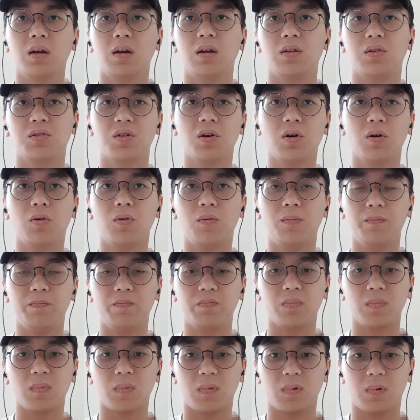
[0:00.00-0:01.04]
So
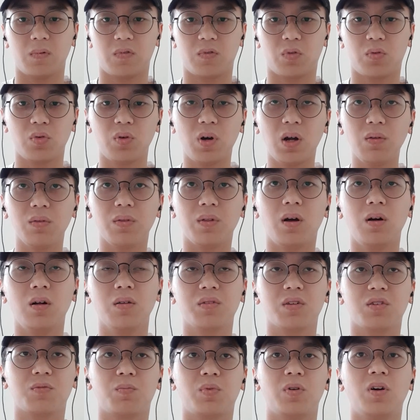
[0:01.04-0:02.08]
throughout all
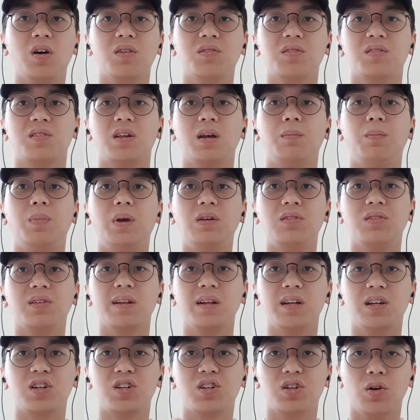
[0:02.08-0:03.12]
this process, I
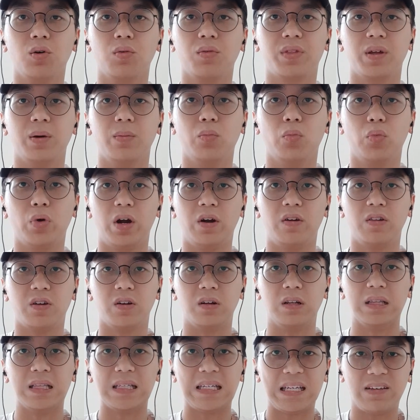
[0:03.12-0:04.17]
basically showed them where
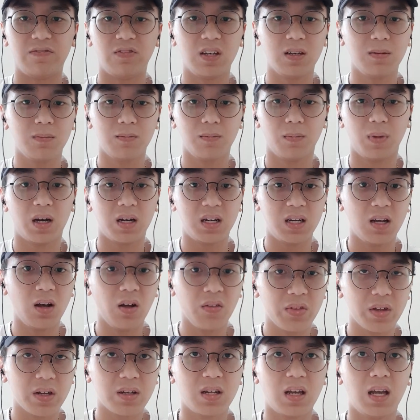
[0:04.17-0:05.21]
they're leaving money
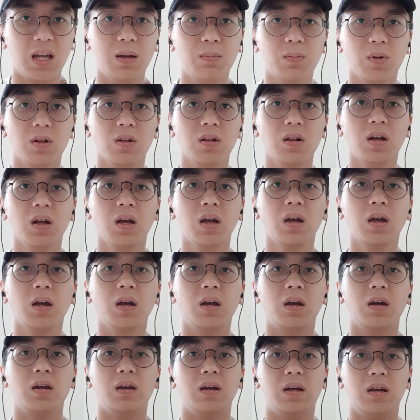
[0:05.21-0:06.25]
on the table
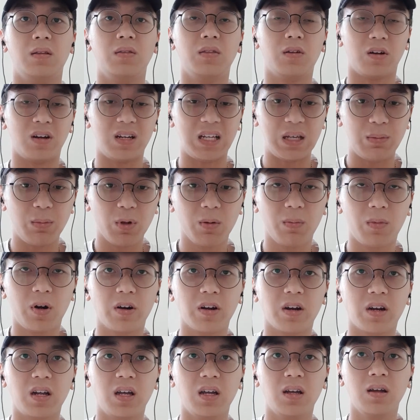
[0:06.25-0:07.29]
in their email
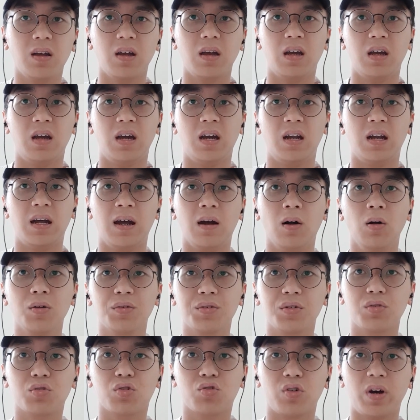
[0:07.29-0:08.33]
marketing. And I
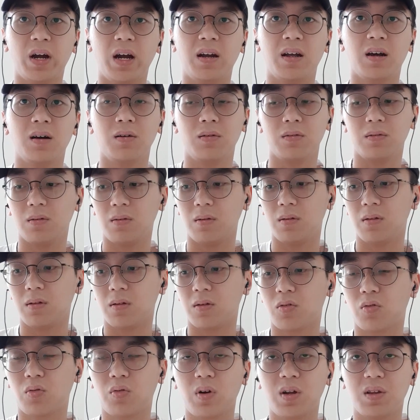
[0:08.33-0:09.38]
also tried out
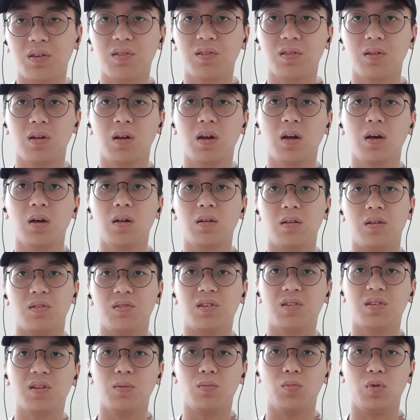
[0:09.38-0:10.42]
Chris, the
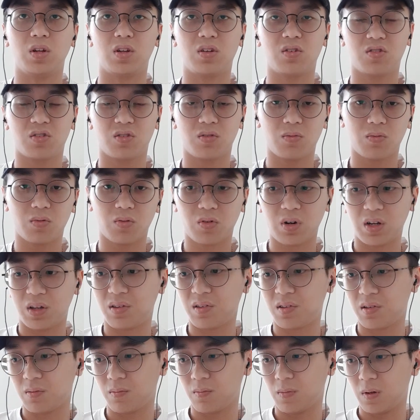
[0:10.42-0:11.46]
system which
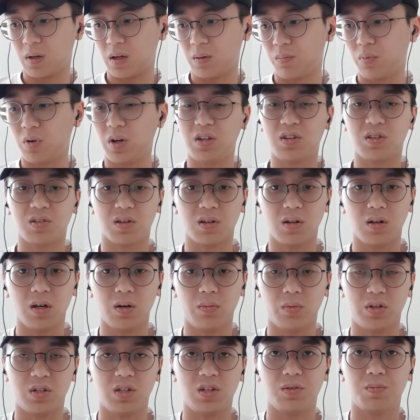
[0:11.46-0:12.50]
Chris preaches a
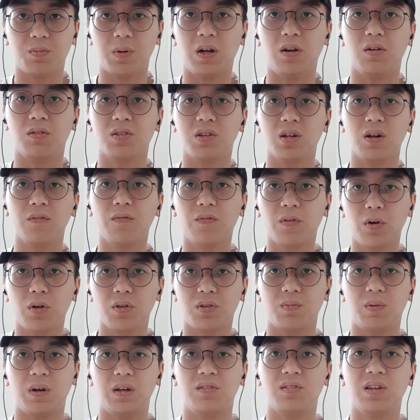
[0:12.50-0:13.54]
lot, which is pay yourself
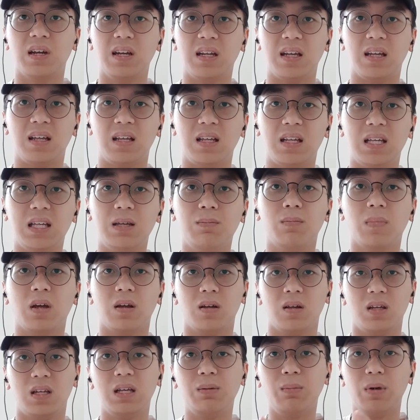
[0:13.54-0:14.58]
first by sending e
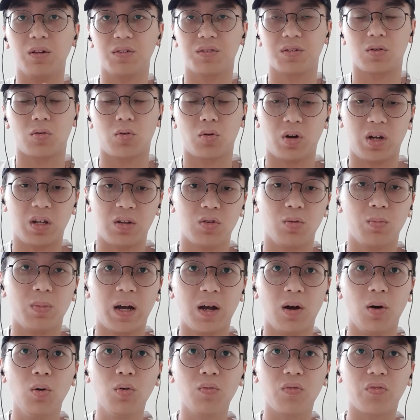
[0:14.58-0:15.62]
emails according to
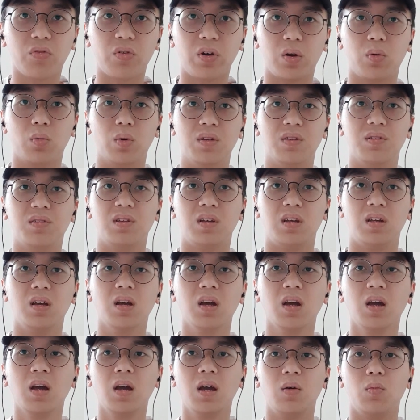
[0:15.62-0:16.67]
my own frequency,
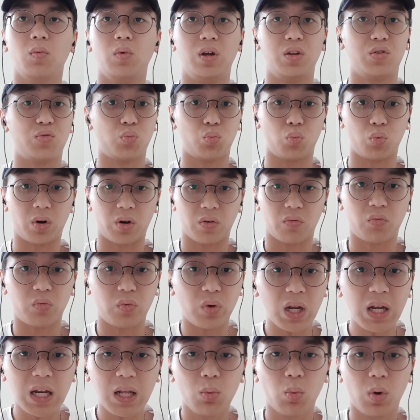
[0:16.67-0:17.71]
which worked
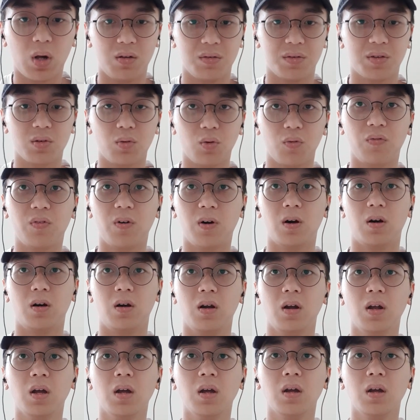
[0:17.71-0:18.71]
really well so far.